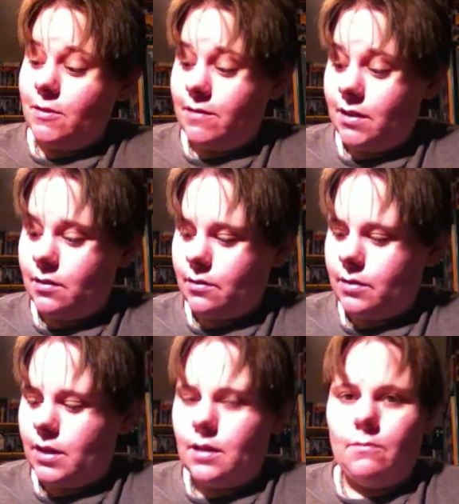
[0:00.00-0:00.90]
movie, though
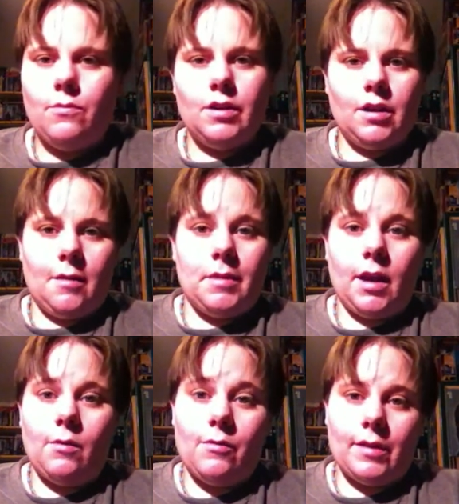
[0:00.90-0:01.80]
the 1 copy
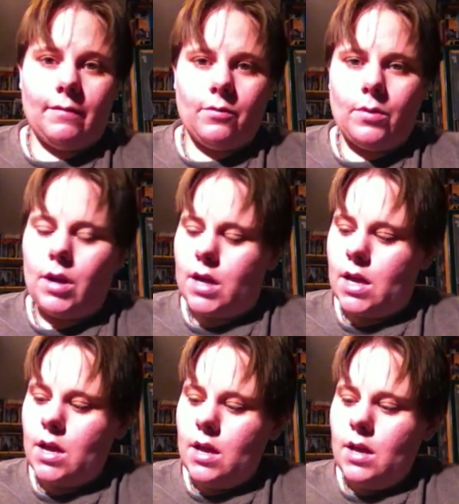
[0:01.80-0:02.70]
I won't give
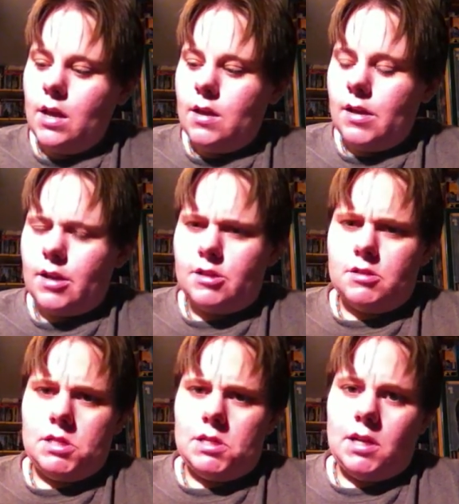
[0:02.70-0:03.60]
away,
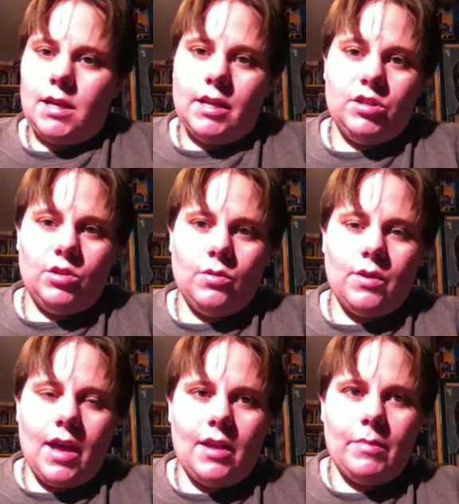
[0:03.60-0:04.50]
because unless
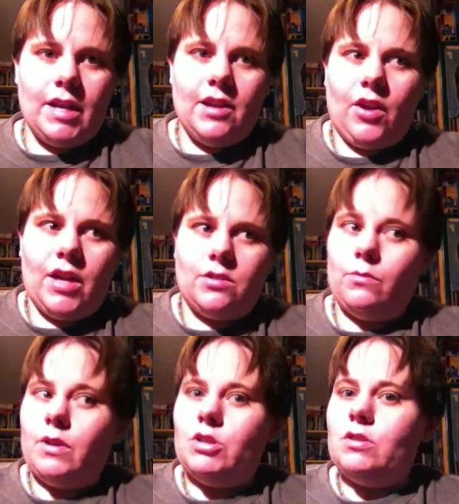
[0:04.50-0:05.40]
anybody here has a
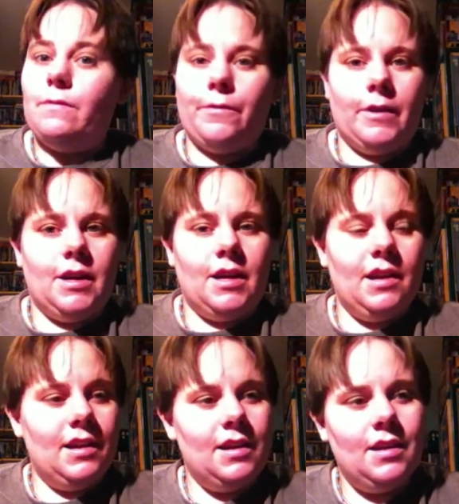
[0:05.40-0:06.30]

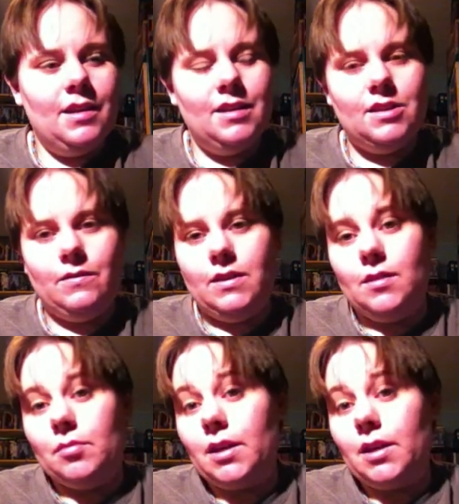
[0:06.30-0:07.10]
region-free DVD